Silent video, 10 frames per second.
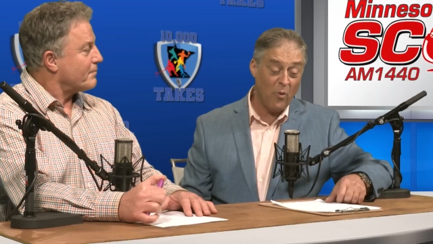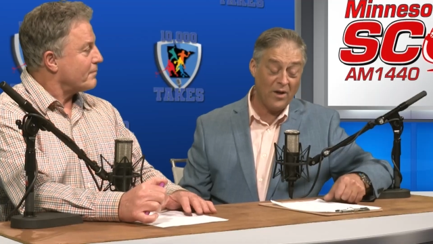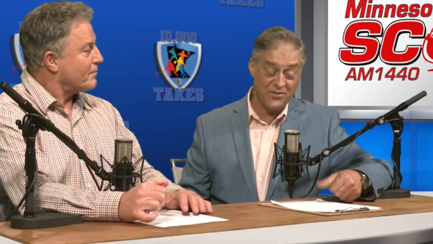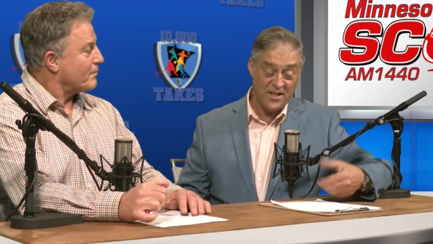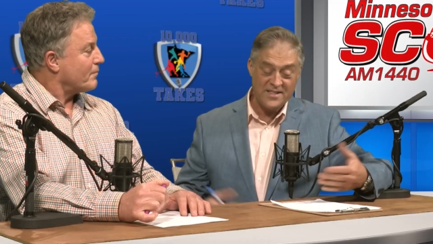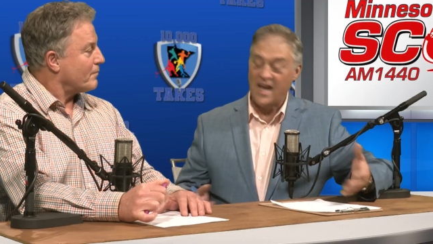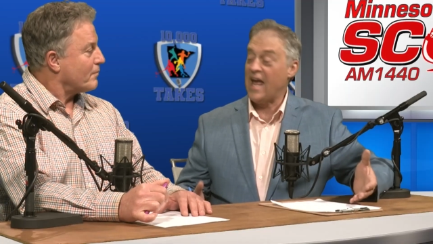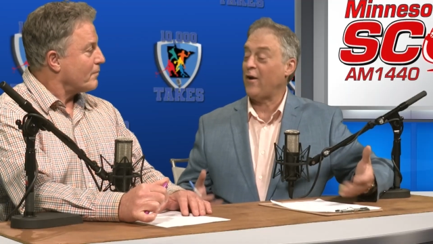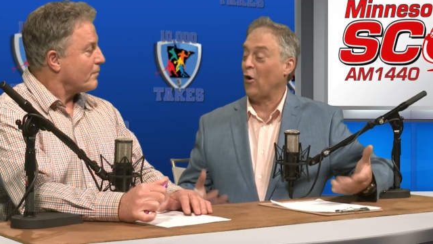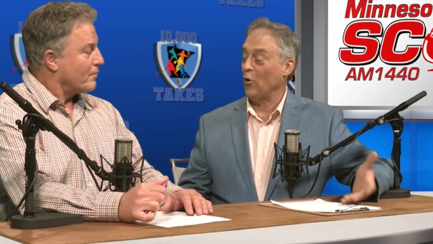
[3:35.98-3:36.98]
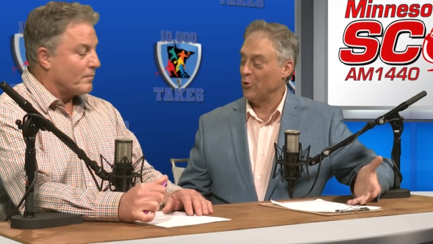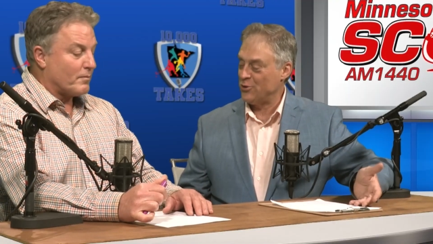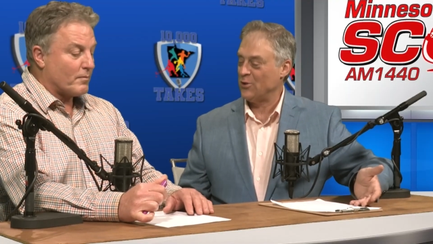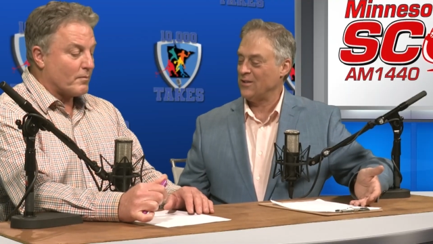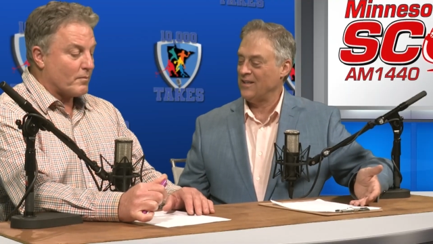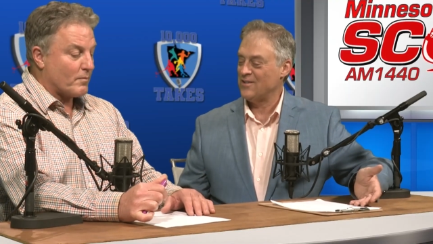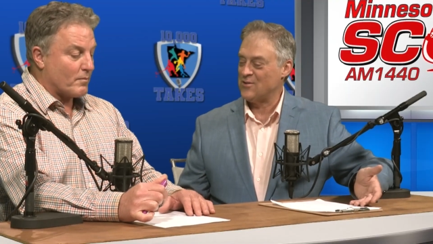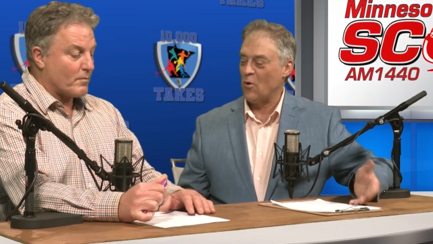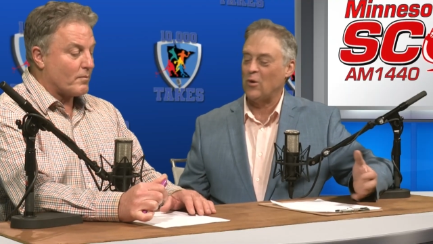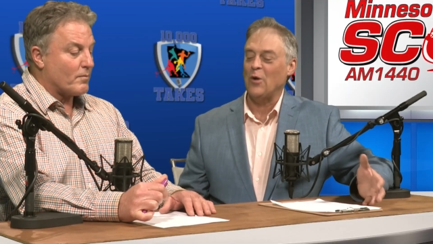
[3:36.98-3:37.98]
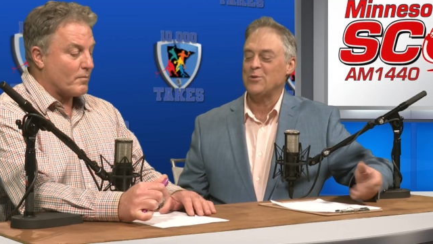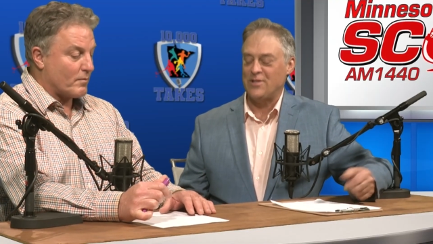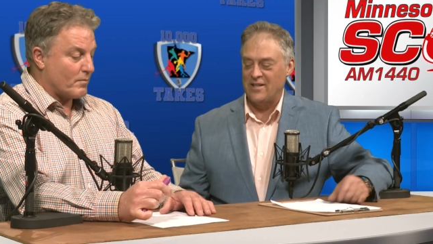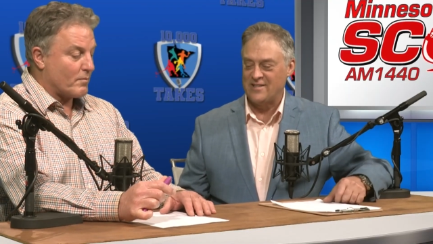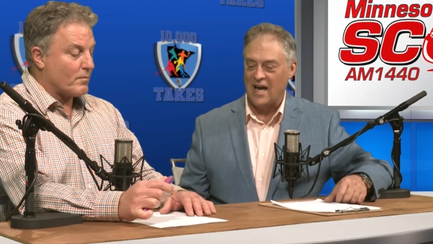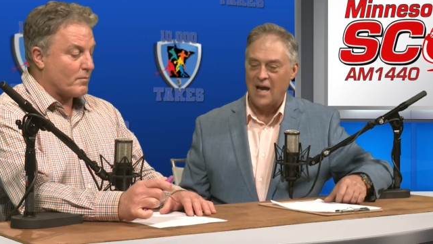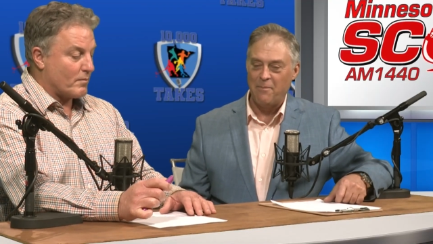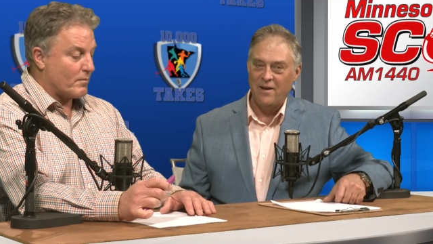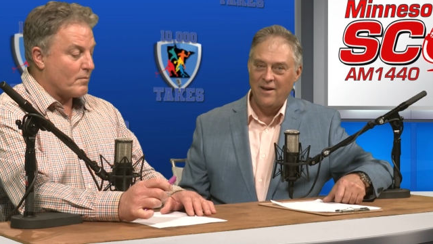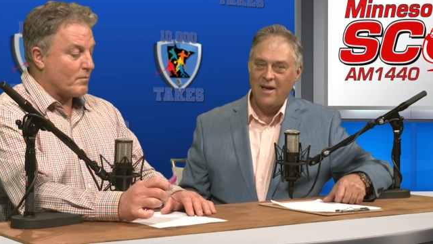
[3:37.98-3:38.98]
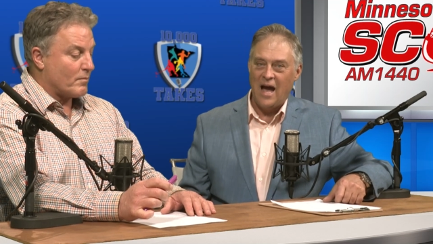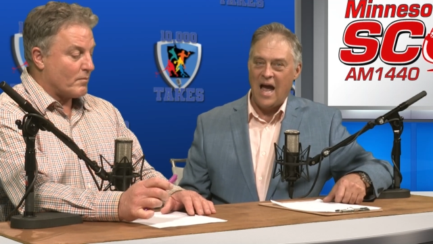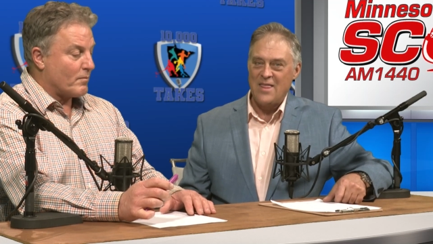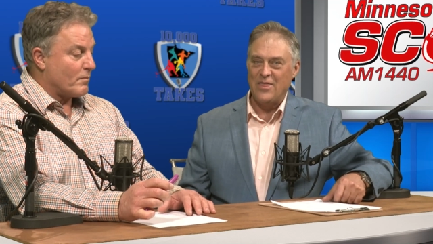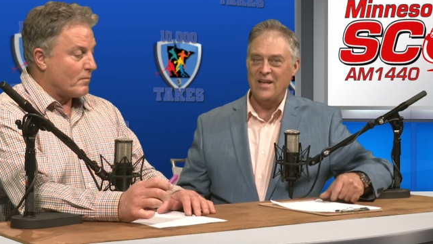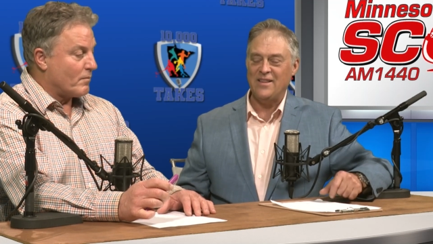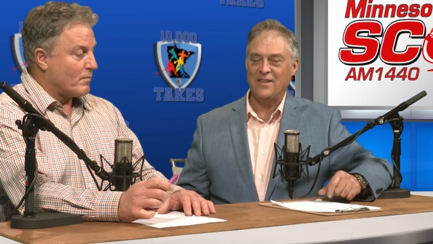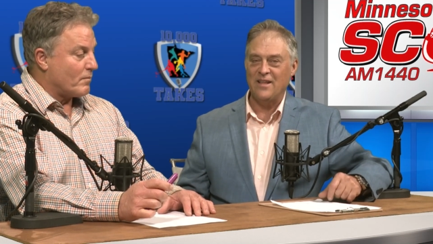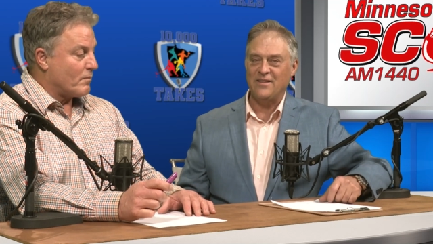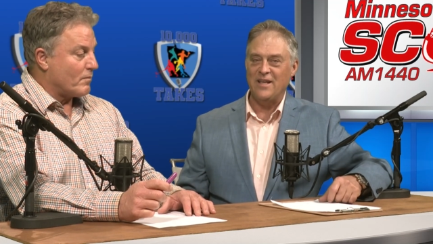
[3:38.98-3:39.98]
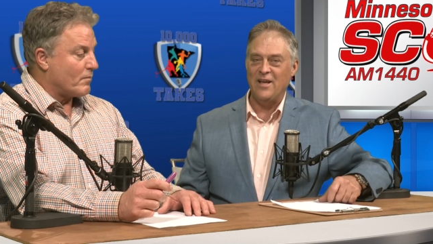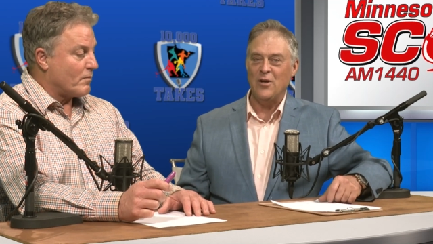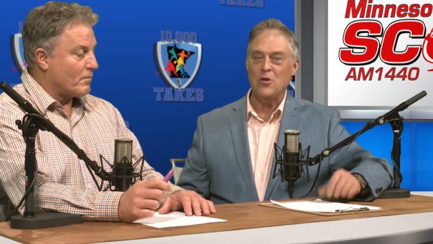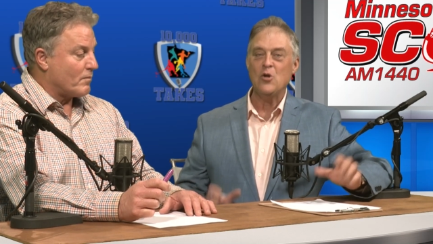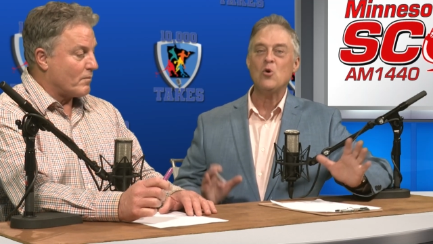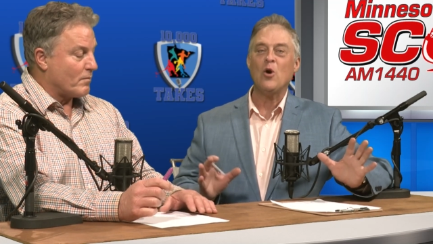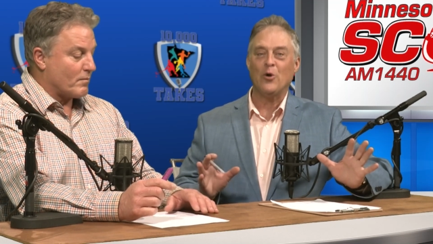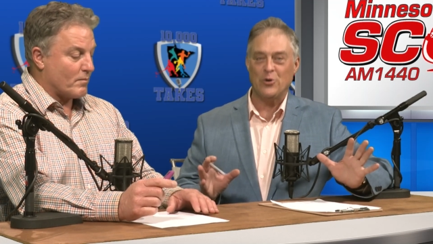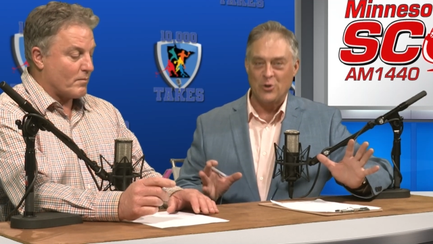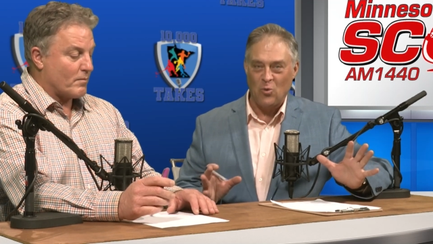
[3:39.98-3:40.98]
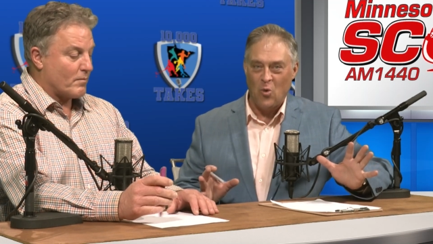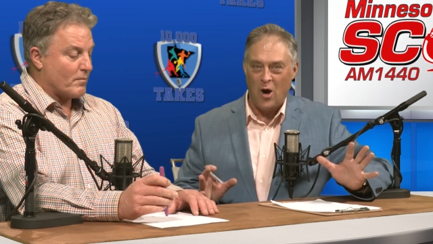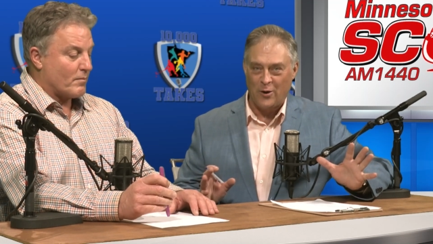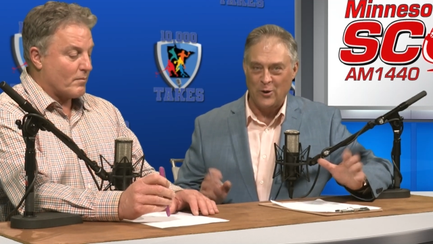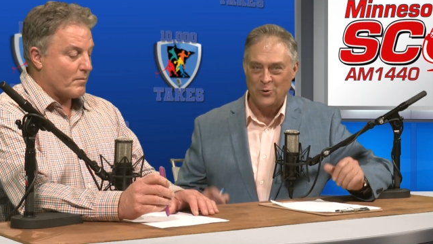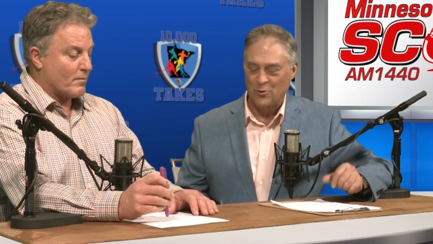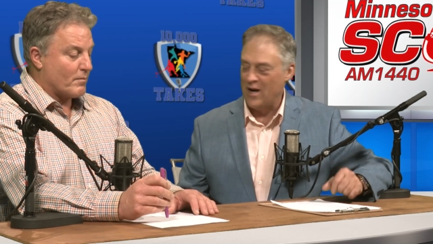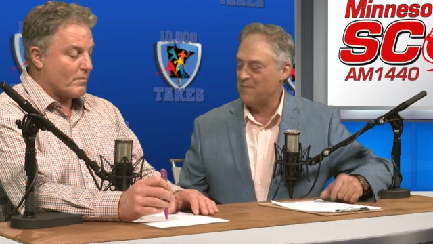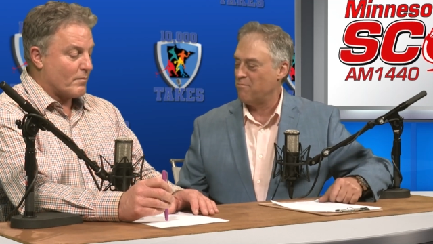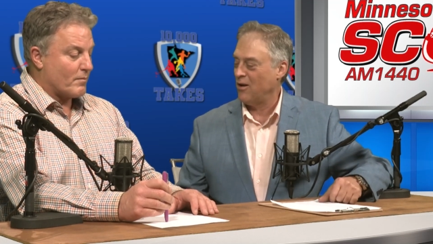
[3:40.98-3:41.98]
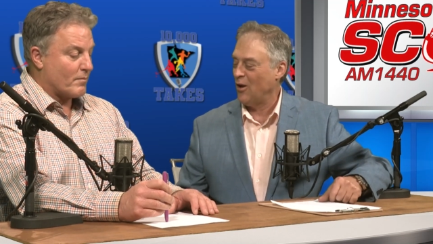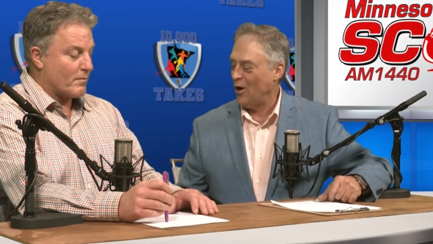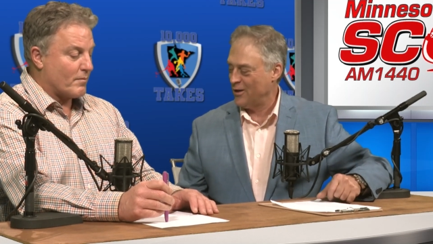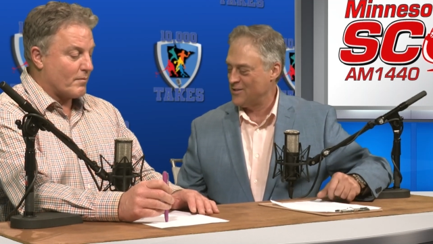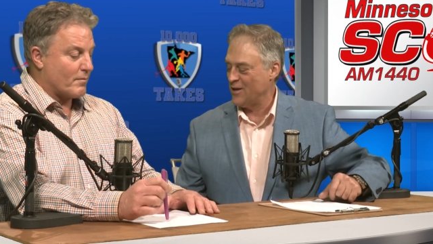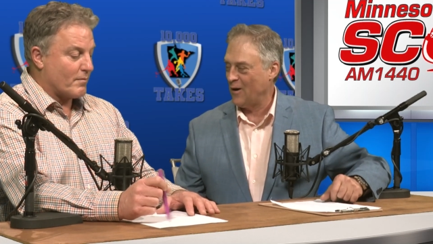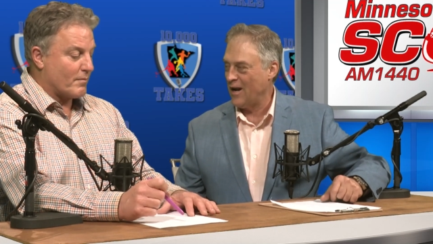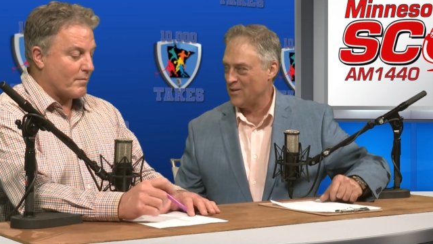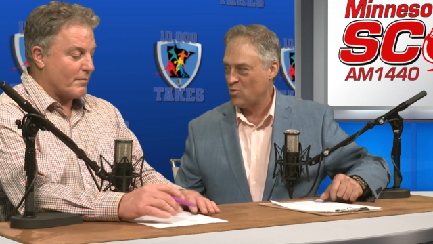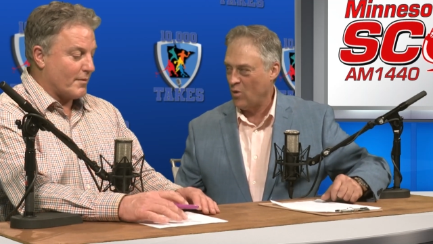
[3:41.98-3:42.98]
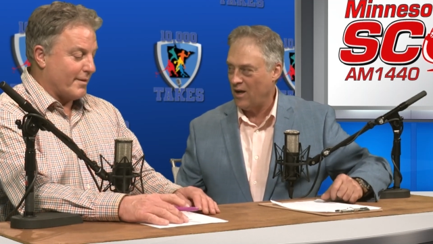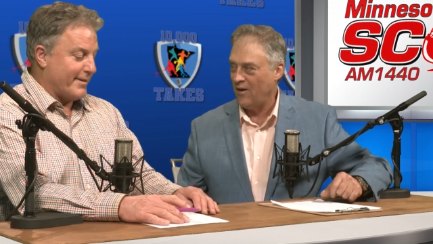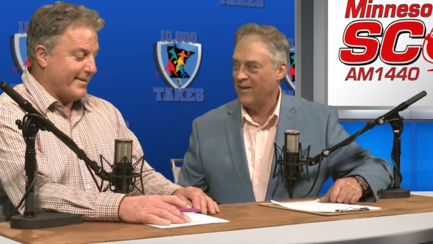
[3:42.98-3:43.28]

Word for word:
Speaker 1: well, since I had Herschel so close to the top, I think that the new Herschel Walker trade belongs there as well,